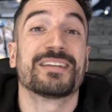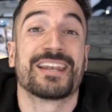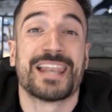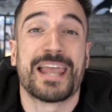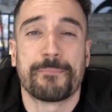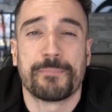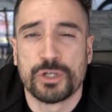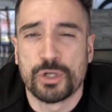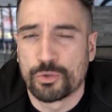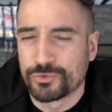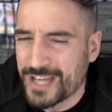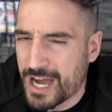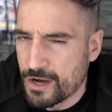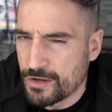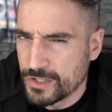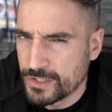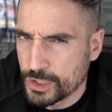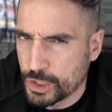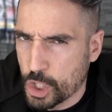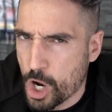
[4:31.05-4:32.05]
and let me know down
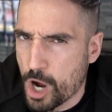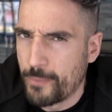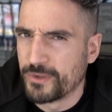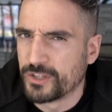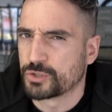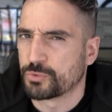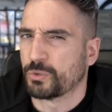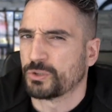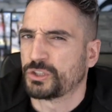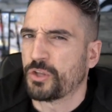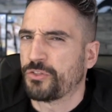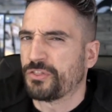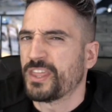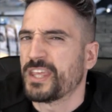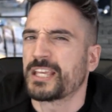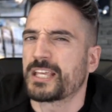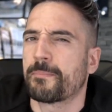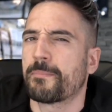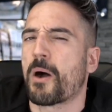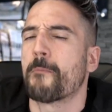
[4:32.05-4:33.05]
in the comments what you
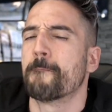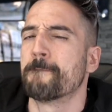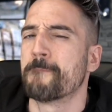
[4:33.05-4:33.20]
think about